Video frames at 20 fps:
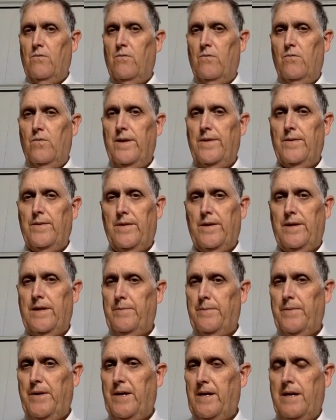We are going to
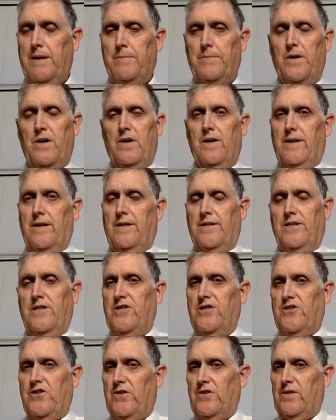pick up on
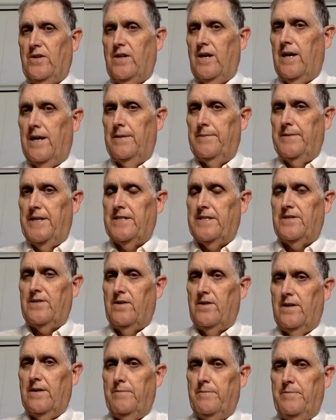additional comments
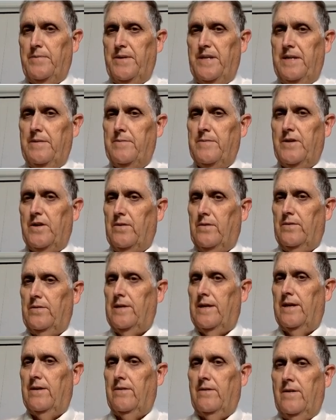on pin mode.
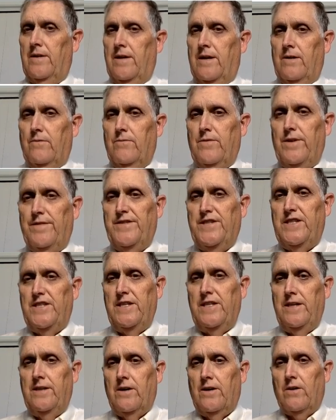Now, we've
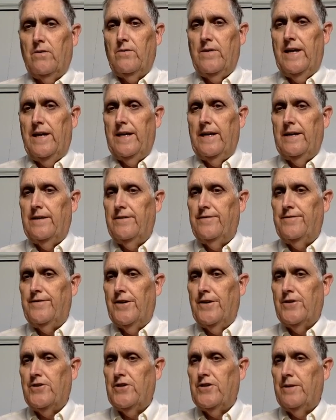seen already the
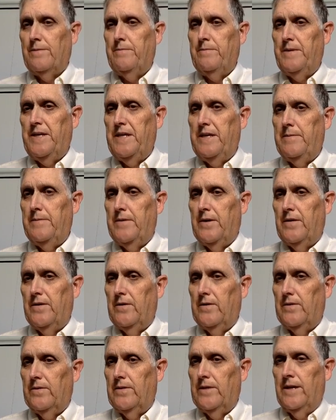function pin
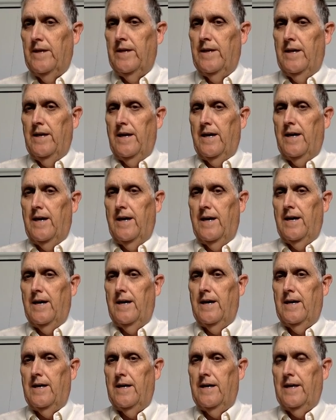mode.
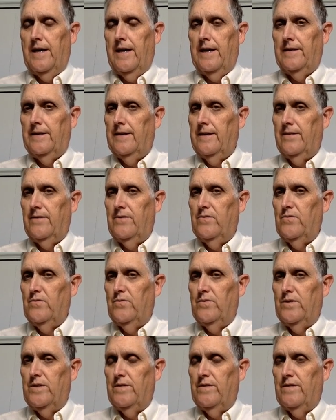Uh,
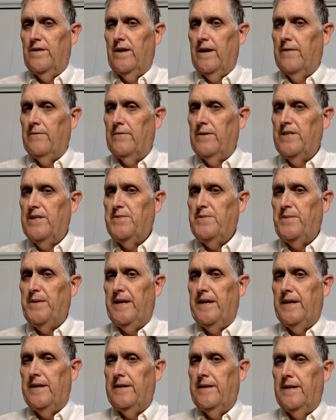you define which
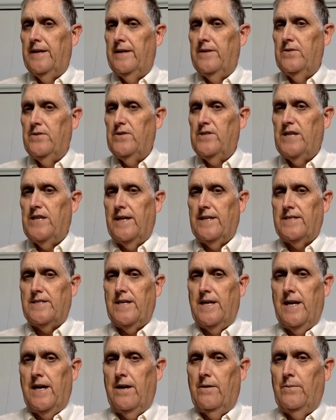pin and you say it's
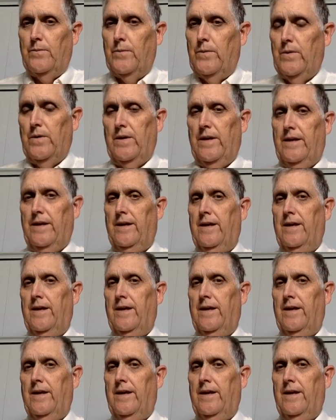an output.